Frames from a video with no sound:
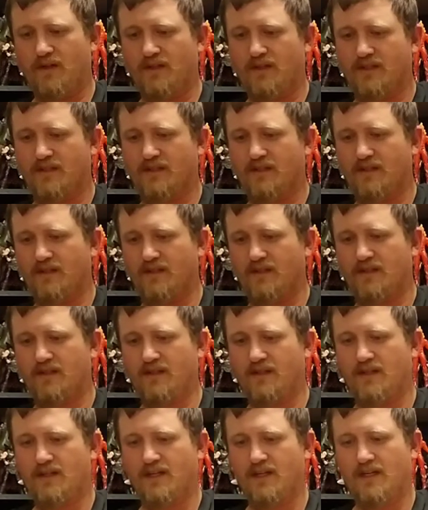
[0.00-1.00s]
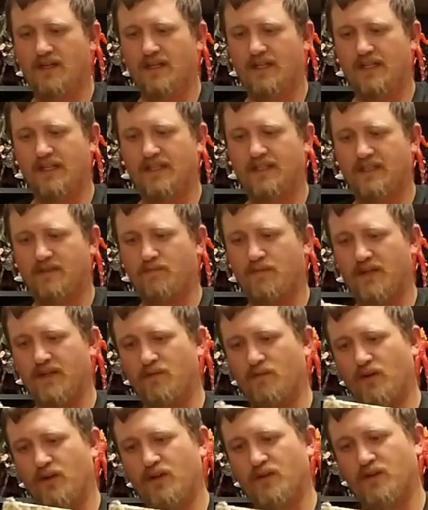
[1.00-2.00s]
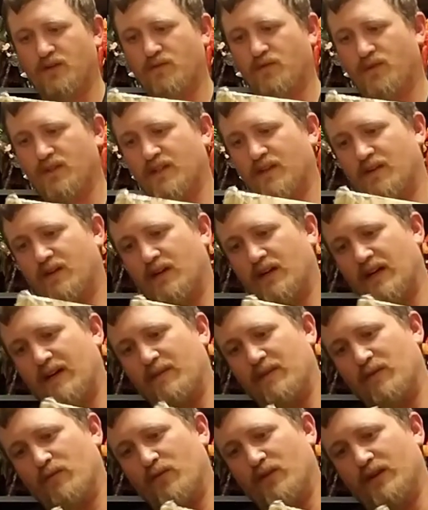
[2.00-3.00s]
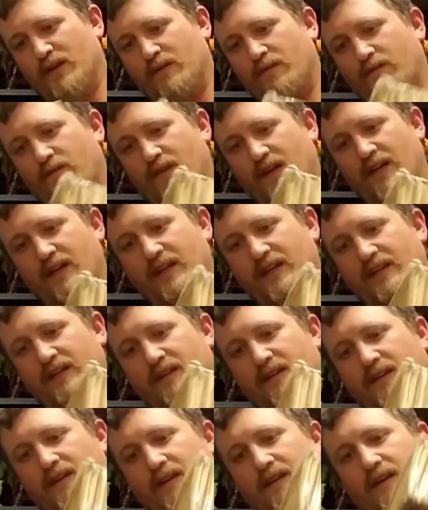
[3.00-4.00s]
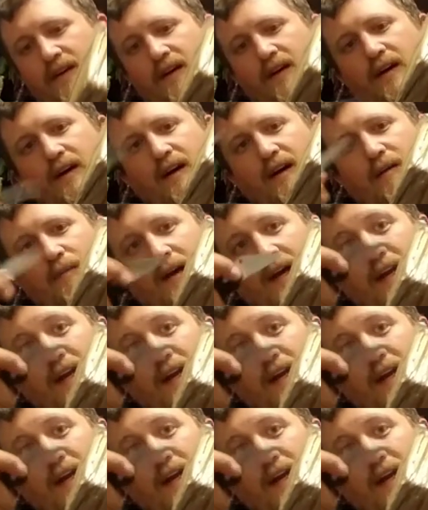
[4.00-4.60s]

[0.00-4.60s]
this is this has been one of those ones I've been wanting to find. Um,